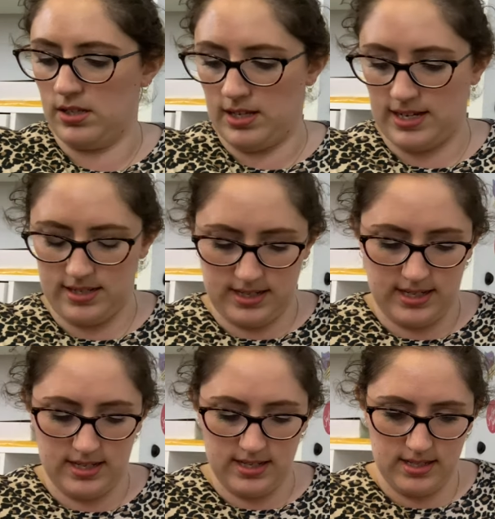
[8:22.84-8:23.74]
That
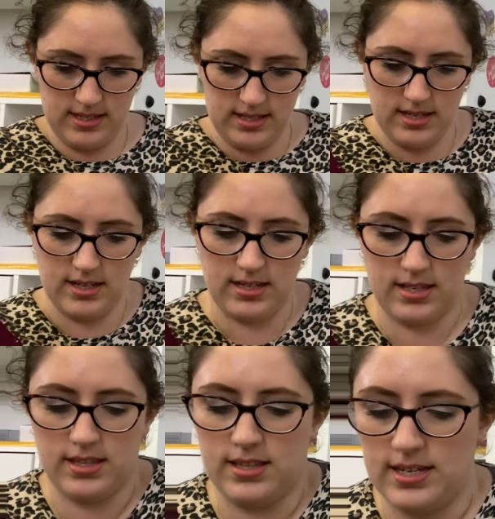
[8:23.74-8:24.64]
is
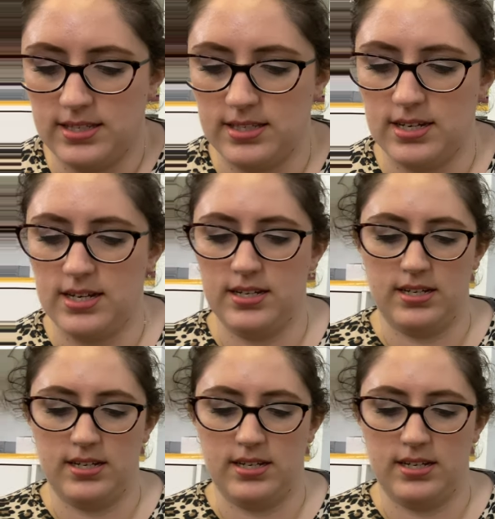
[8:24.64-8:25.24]
that side.